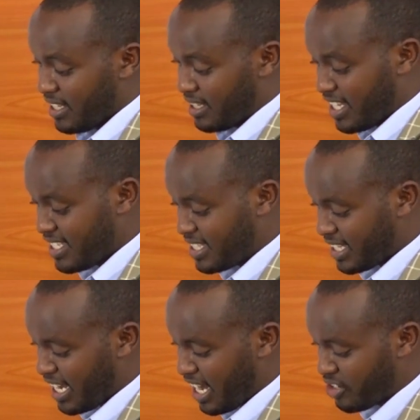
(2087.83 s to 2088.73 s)
this
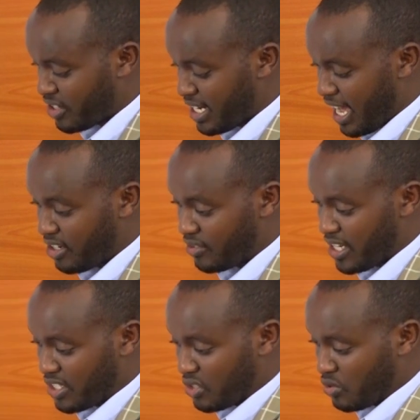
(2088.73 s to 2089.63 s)
300
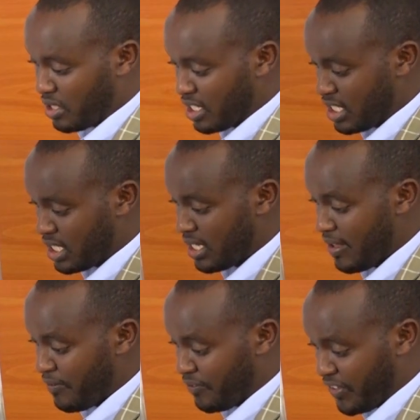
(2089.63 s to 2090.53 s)
address to this
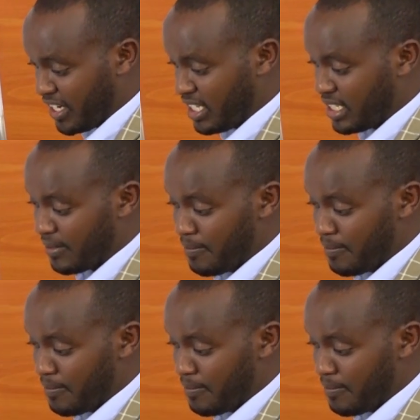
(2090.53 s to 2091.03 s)
field,